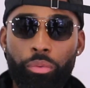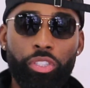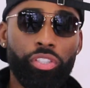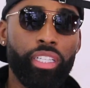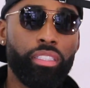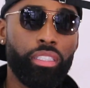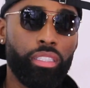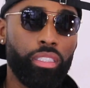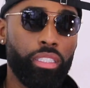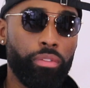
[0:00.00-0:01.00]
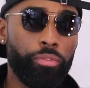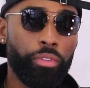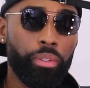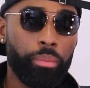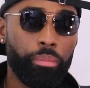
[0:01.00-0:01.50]
We're transitioning
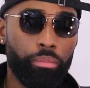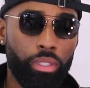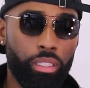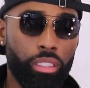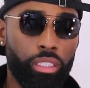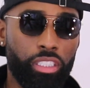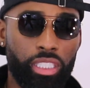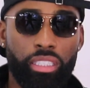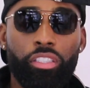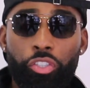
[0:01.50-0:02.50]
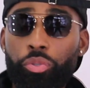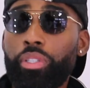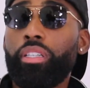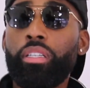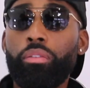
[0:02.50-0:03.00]
from just
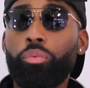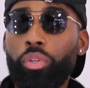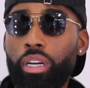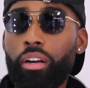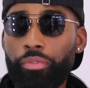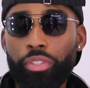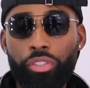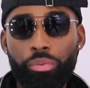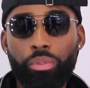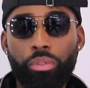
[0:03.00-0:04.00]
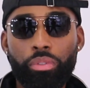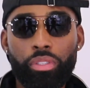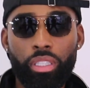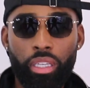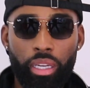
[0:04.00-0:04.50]
doing one-off
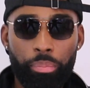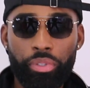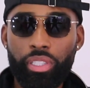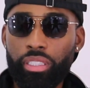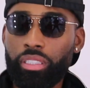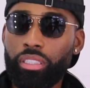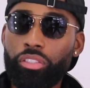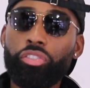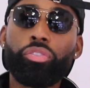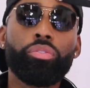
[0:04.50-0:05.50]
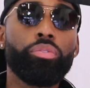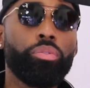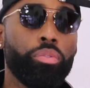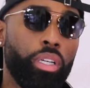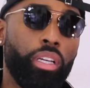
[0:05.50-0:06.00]
visuals and productions
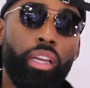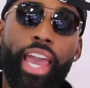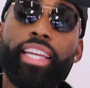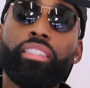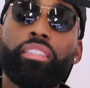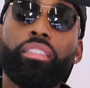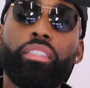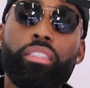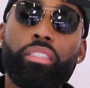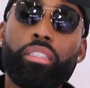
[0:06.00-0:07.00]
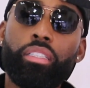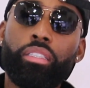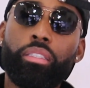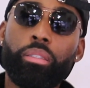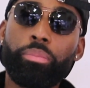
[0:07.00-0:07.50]
to agency
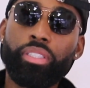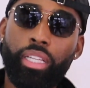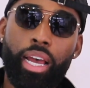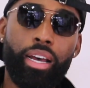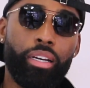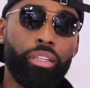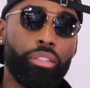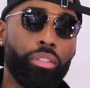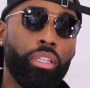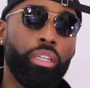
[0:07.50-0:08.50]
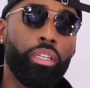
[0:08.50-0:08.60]
style